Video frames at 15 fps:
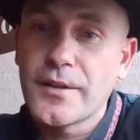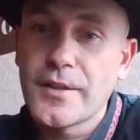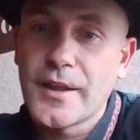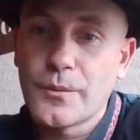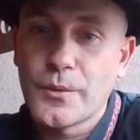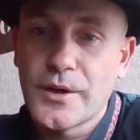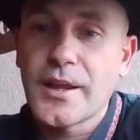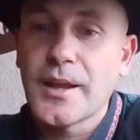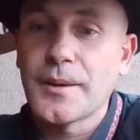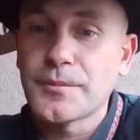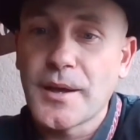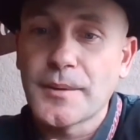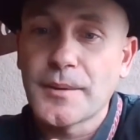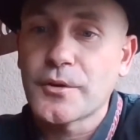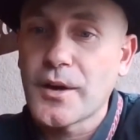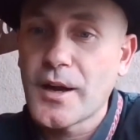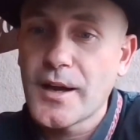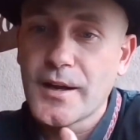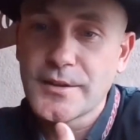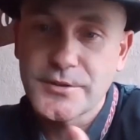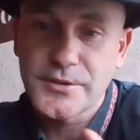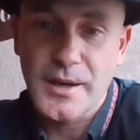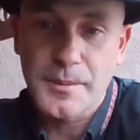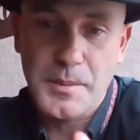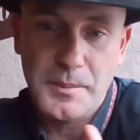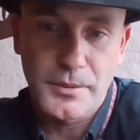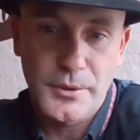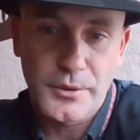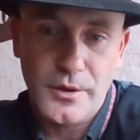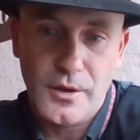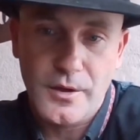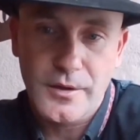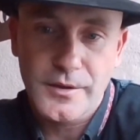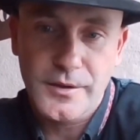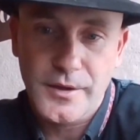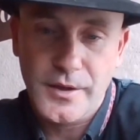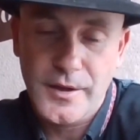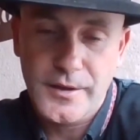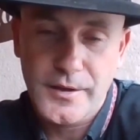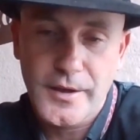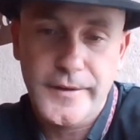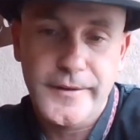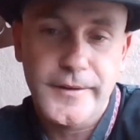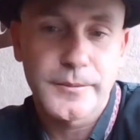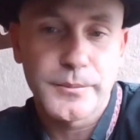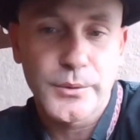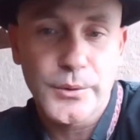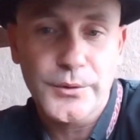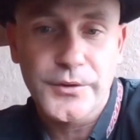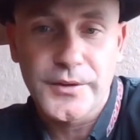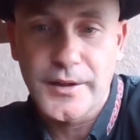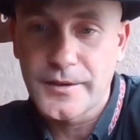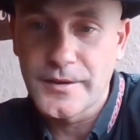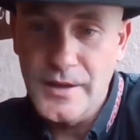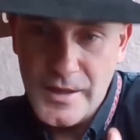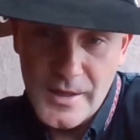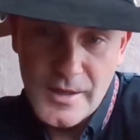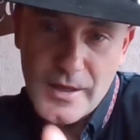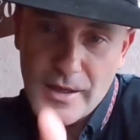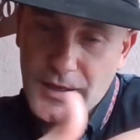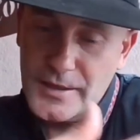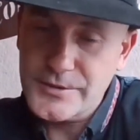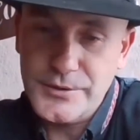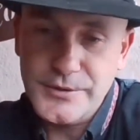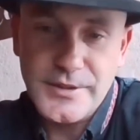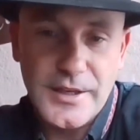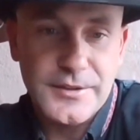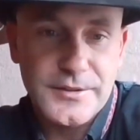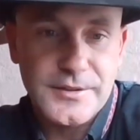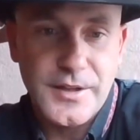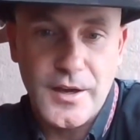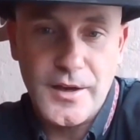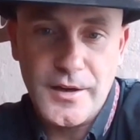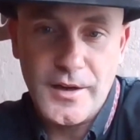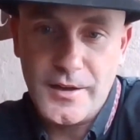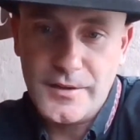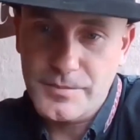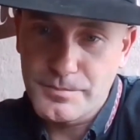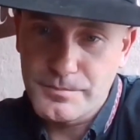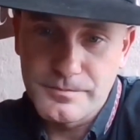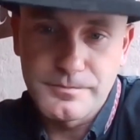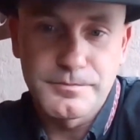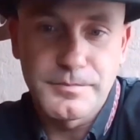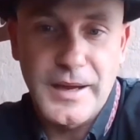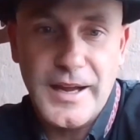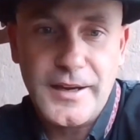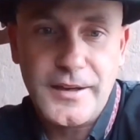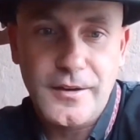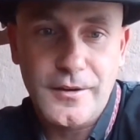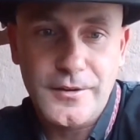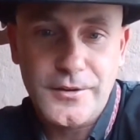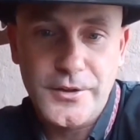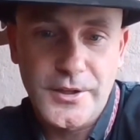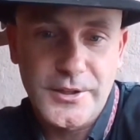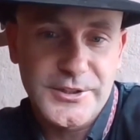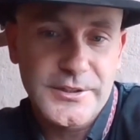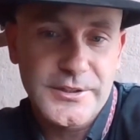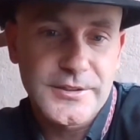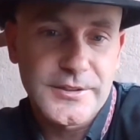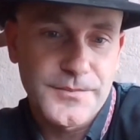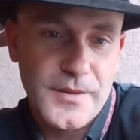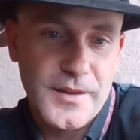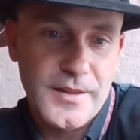And then when it came time to ride, I strapped my boot on and got on bulls. And then as soon as I was done, I was back on crutches.